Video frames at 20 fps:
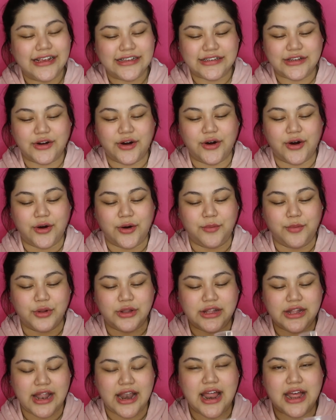So
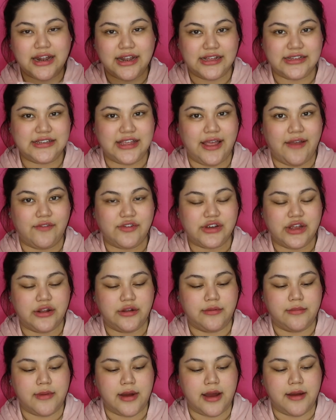buti na lang na save
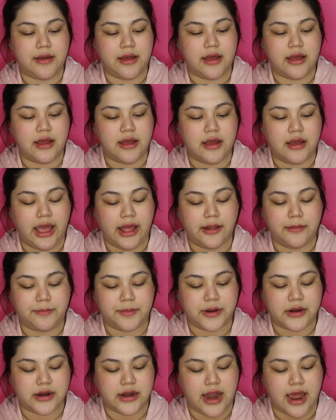siya ng mga
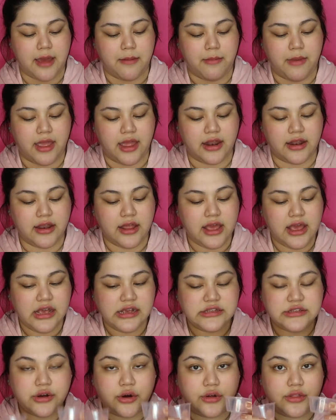helper namin.
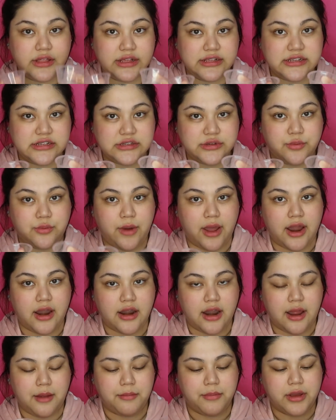So this is
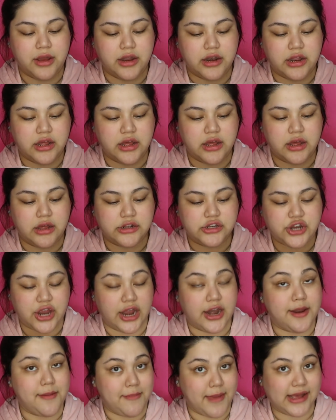where I'm gonna
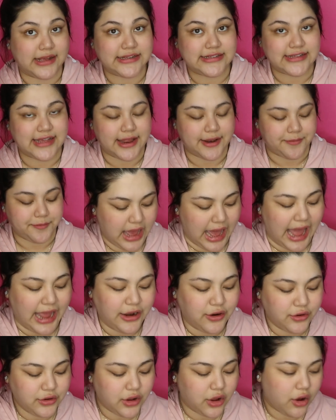try to mix it. I
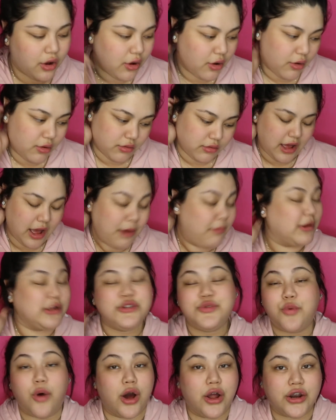don't know how
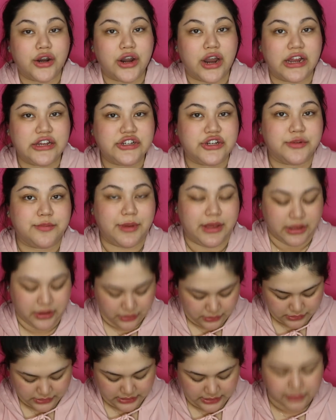much water I should be
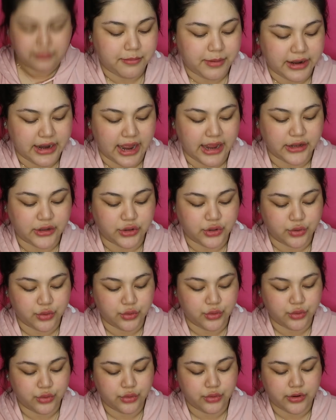using, but I
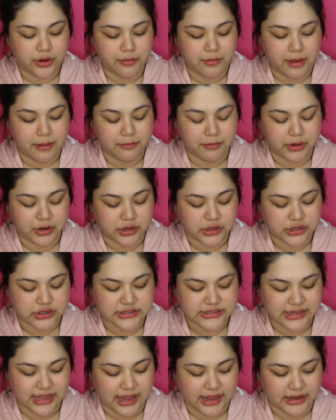do remember her
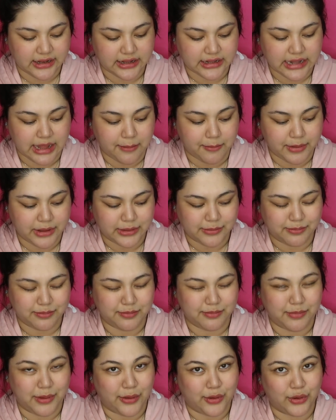saying na dapat
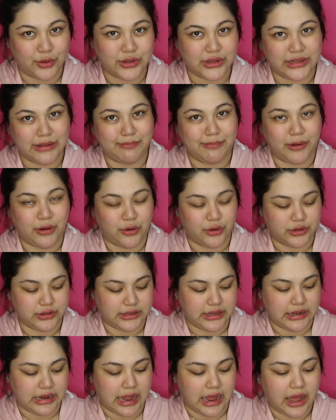pakonti
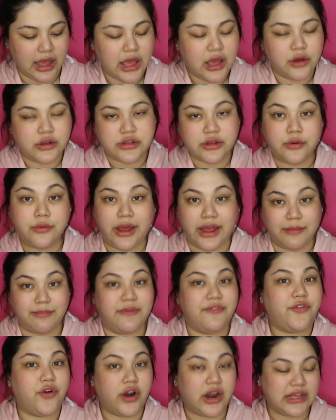lang. So wait,
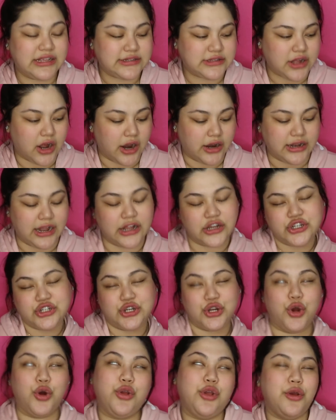before I start, I'll
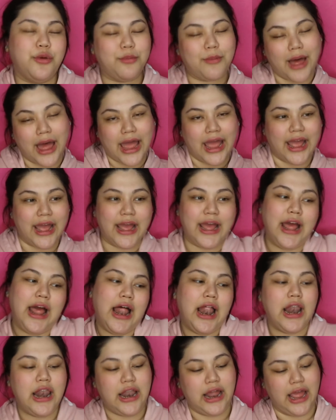show you my
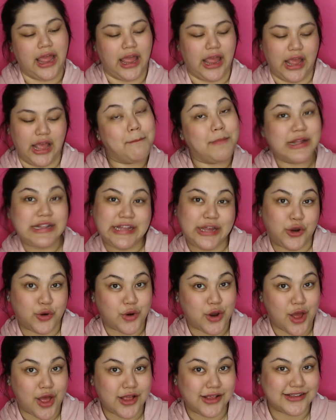like
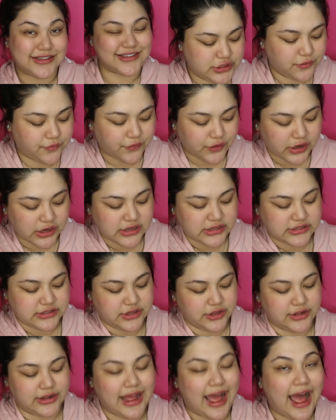materials. So first,
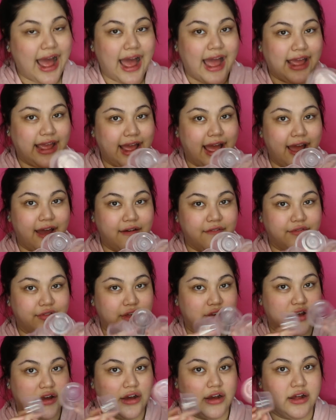yun nga, I have
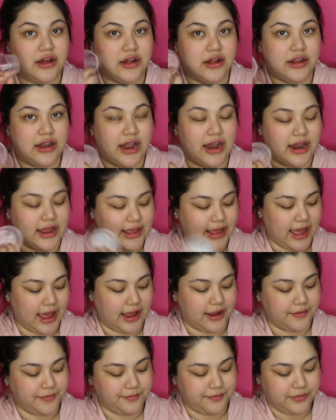the
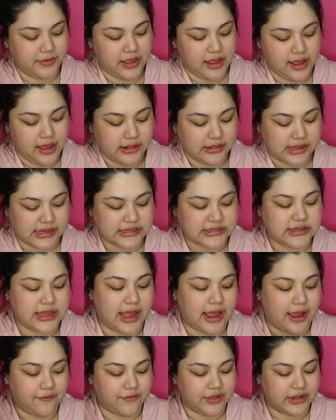lalagyan. Plus
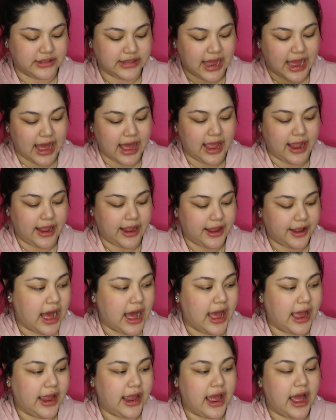I have the dye.
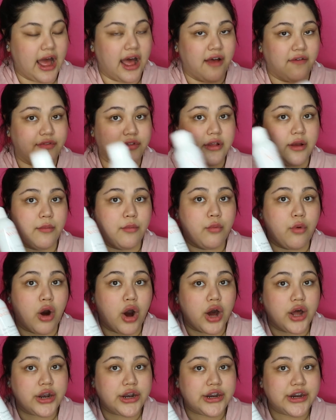I have some
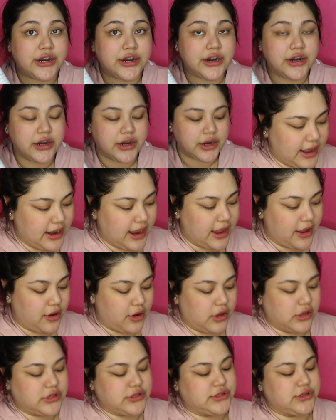water. And I
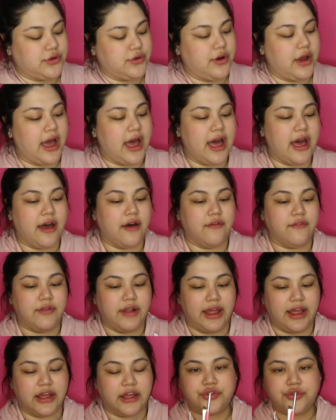also have
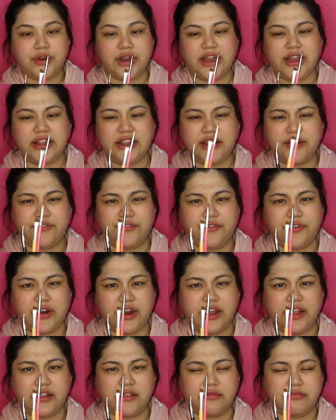like 3
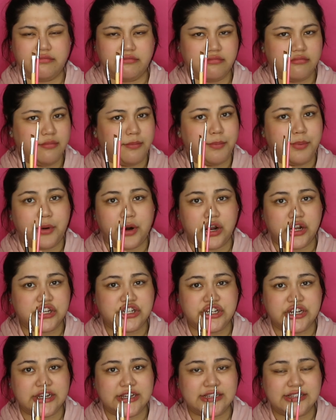different
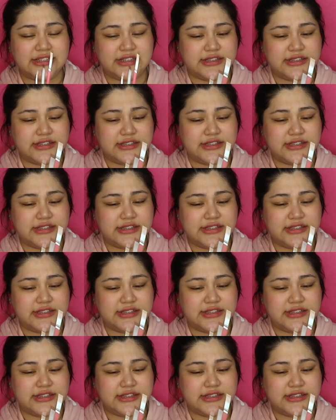brushes.